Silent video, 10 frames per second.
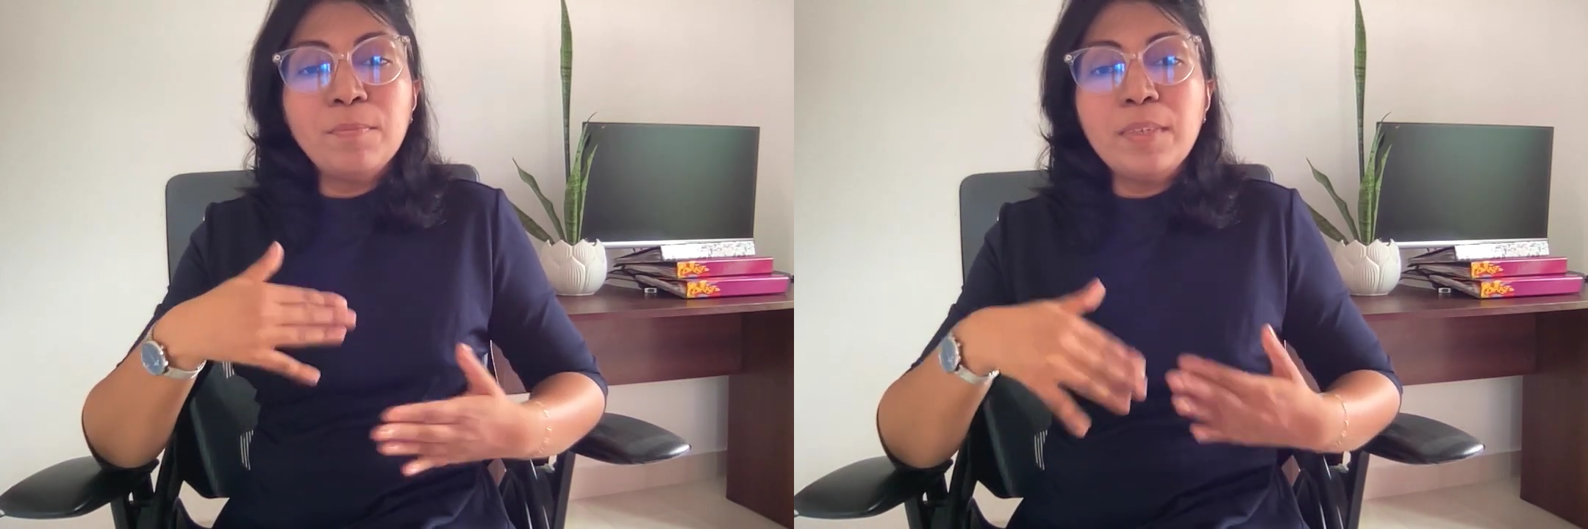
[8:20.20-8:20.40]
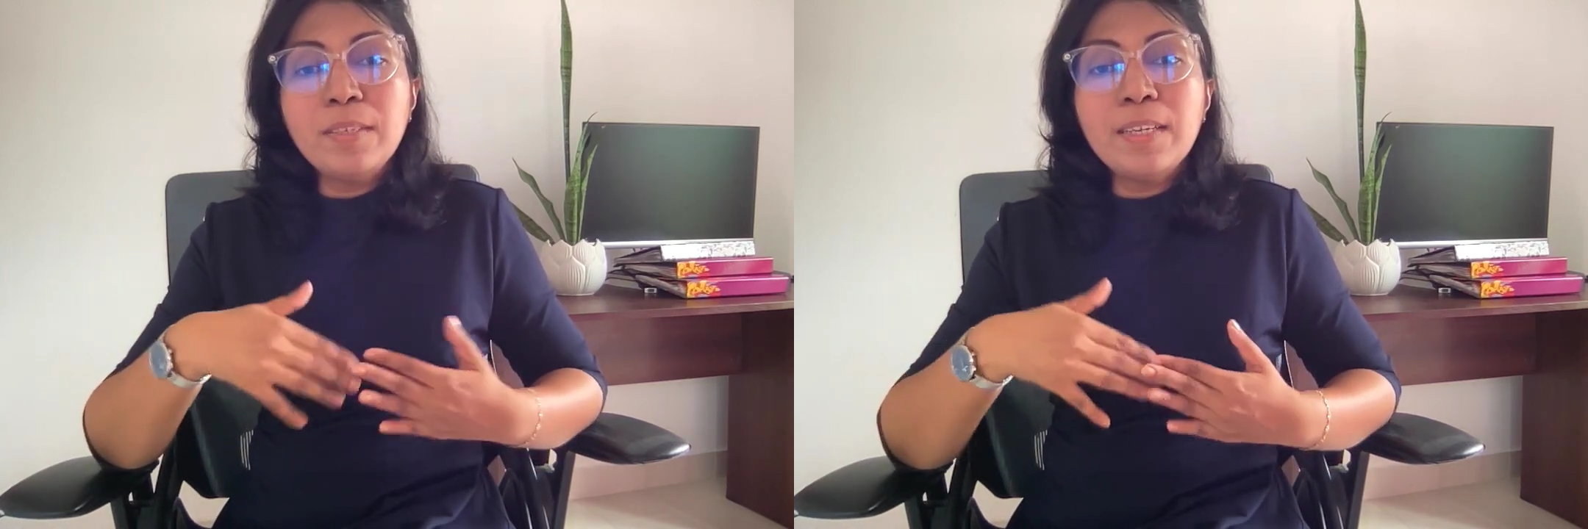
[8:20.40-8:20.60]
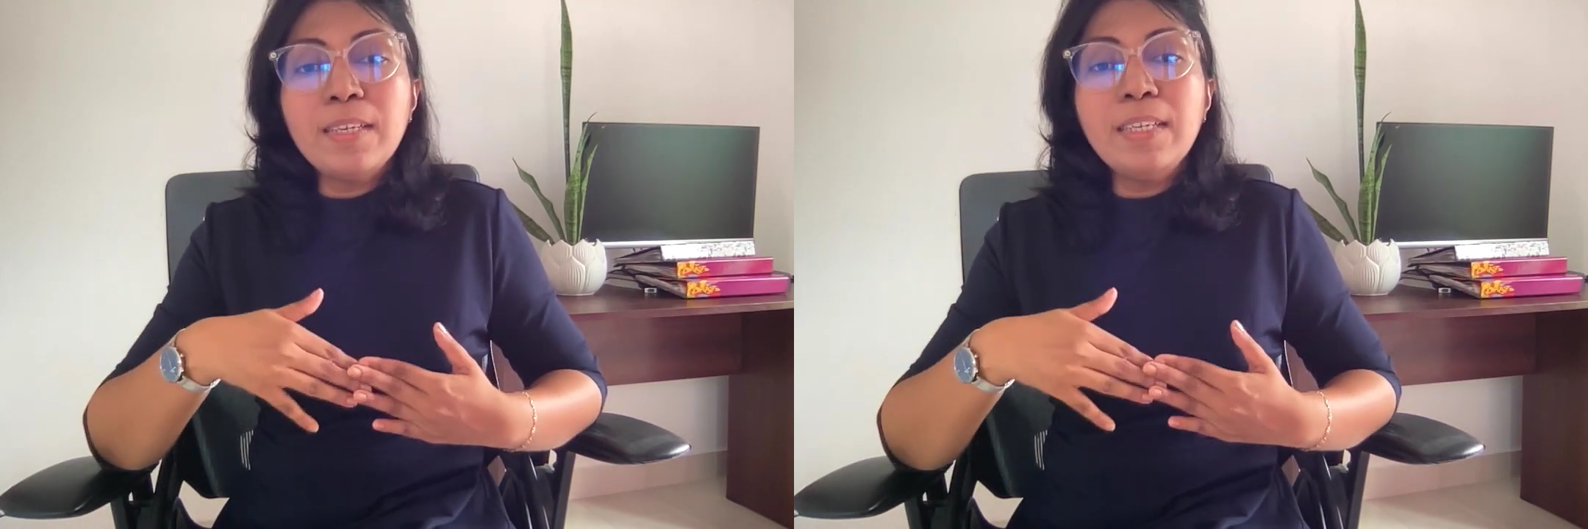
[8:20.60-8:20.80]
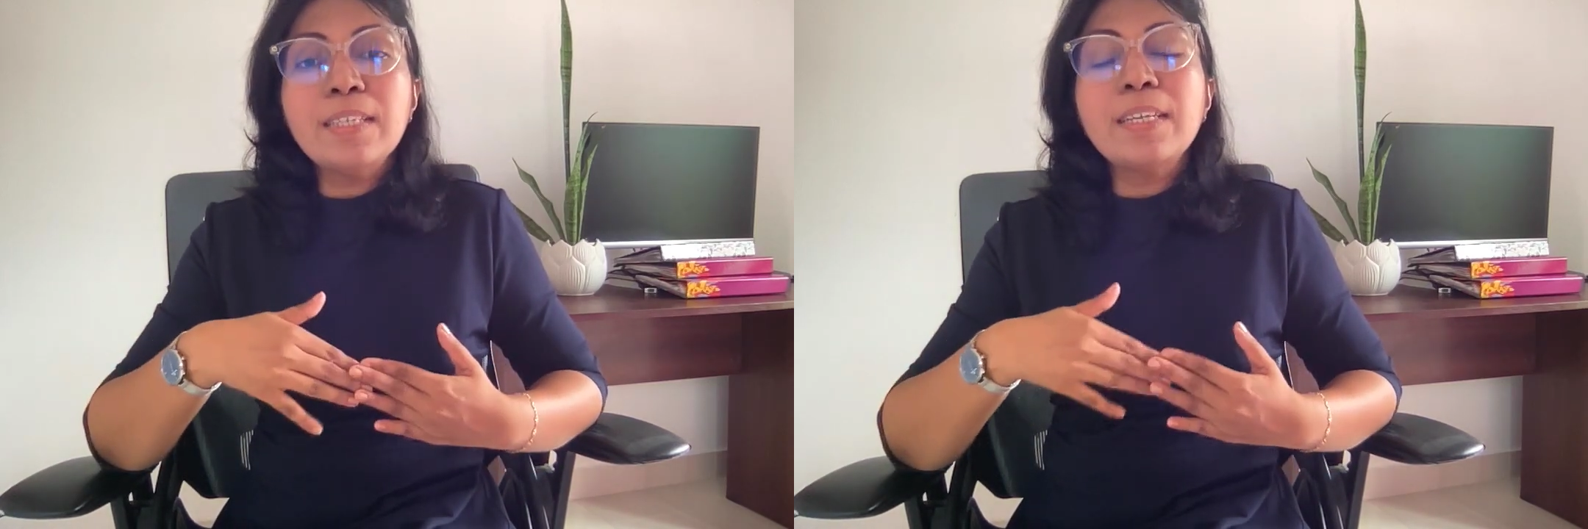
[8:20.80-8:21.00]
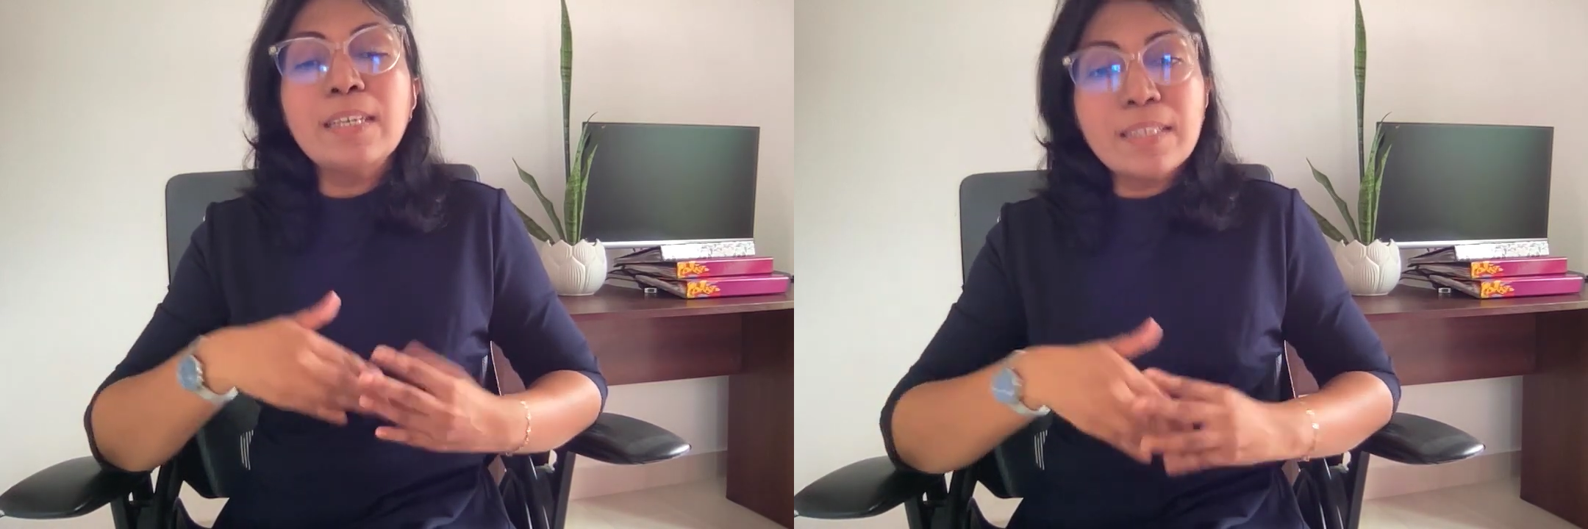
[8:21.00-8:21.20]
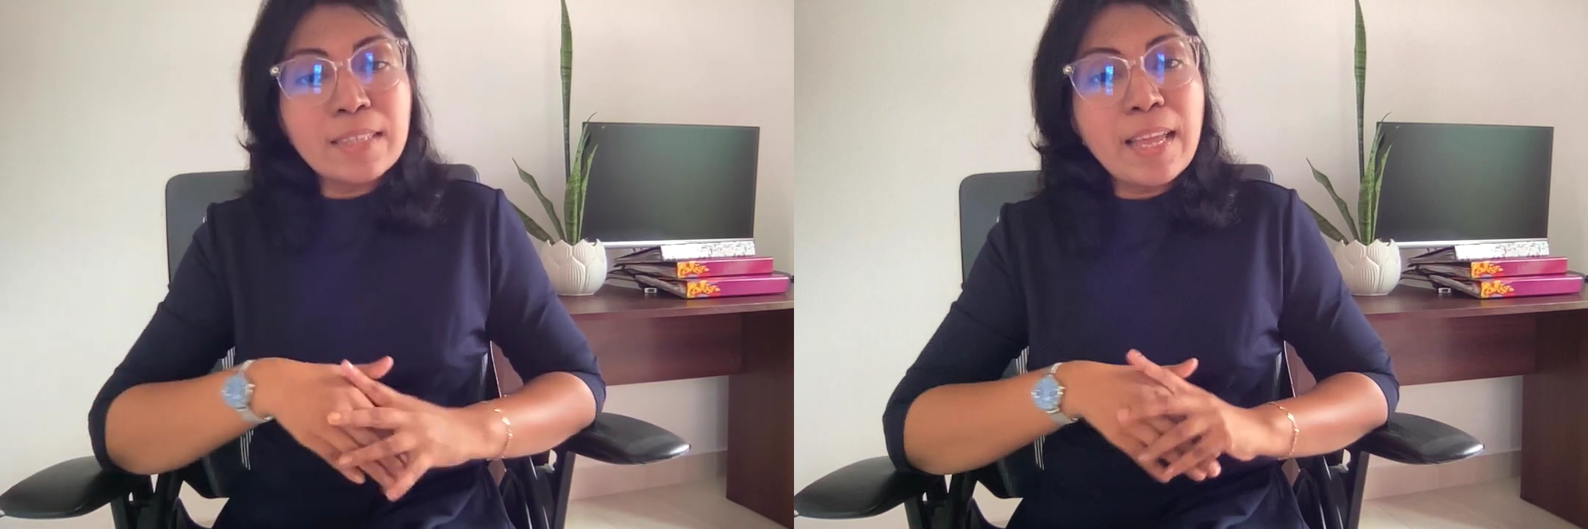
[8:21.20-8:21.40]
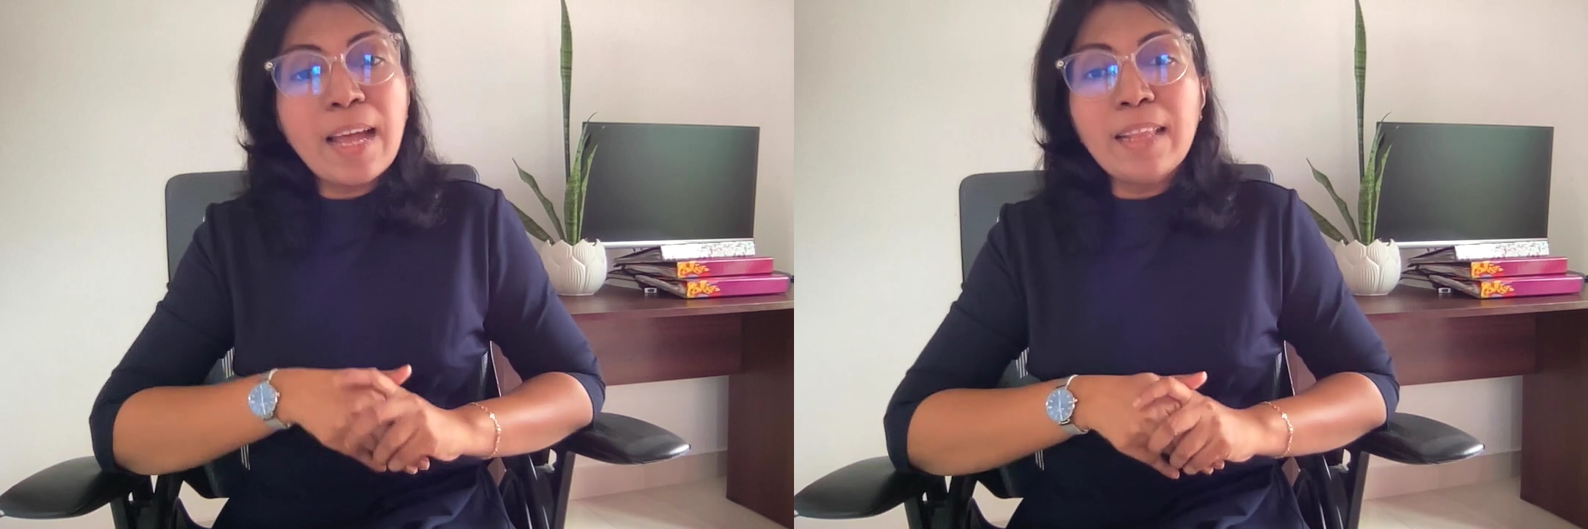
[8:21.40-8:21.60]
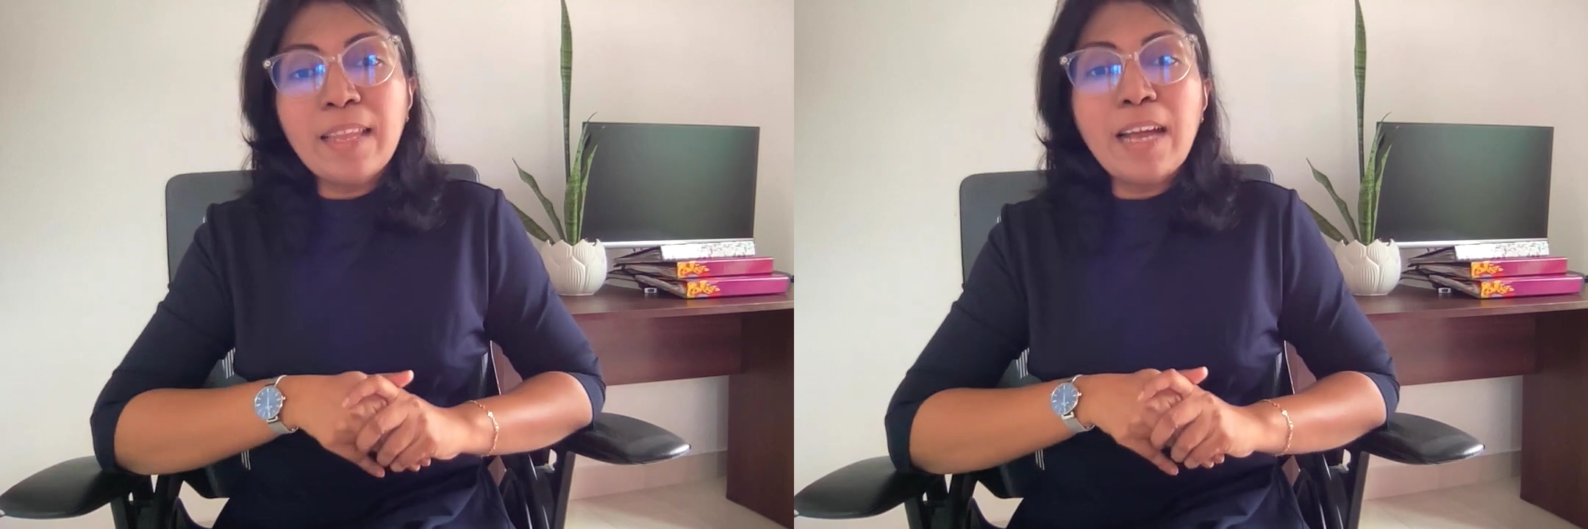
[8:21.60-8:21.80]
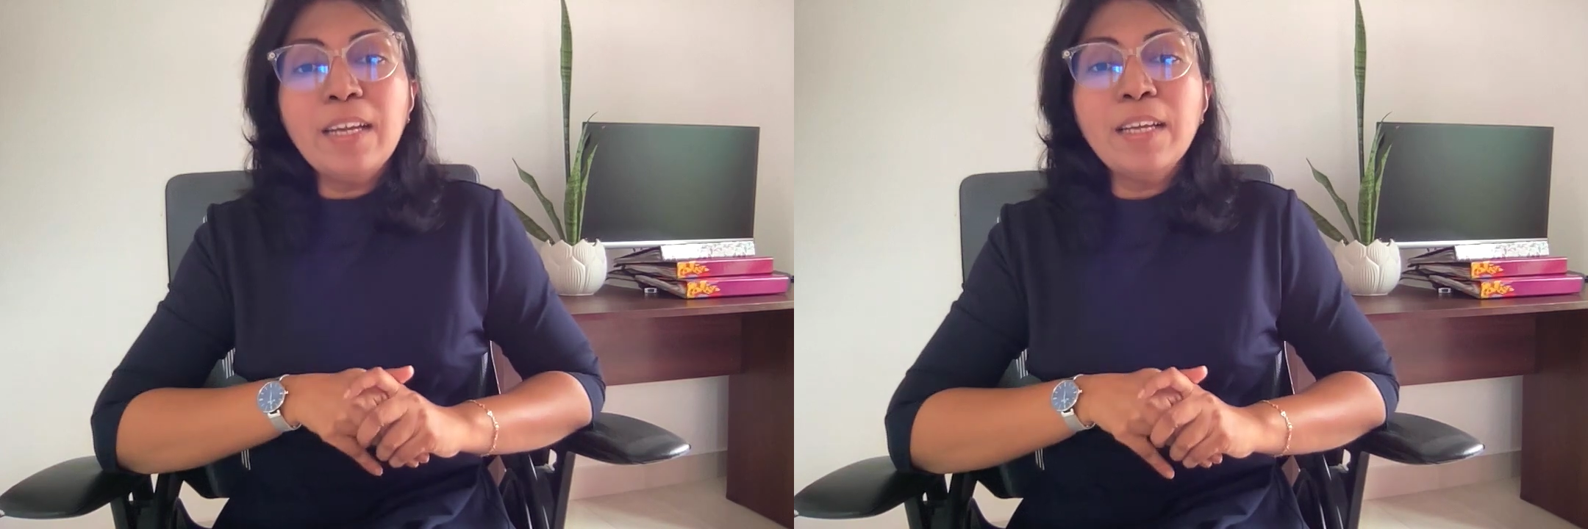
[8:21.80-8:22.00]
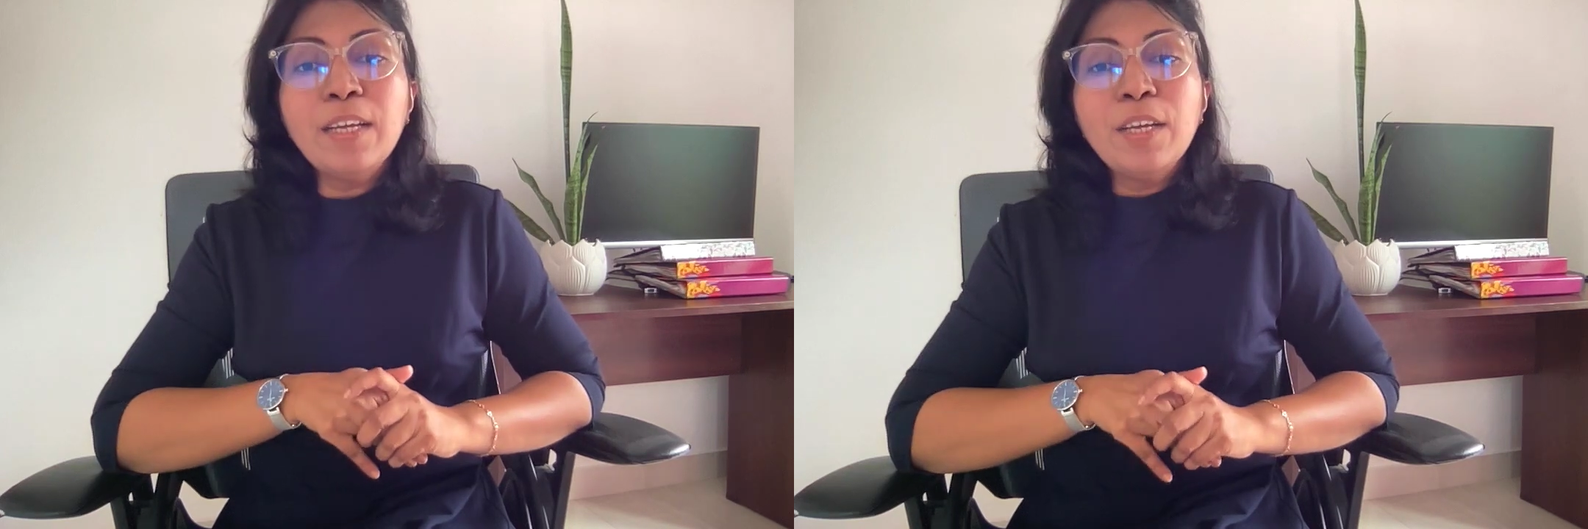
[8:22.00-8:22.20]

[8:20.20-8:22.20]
Z is less than that,